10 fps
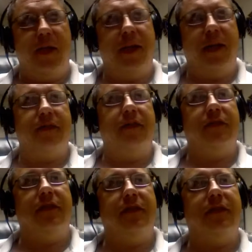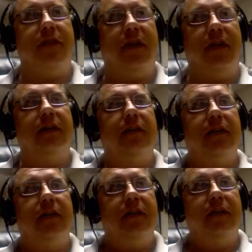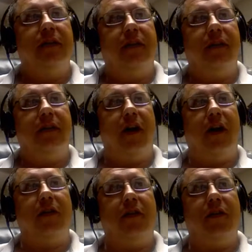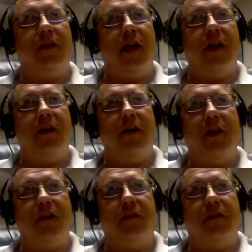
says it's 100 on the IDLH for sulfur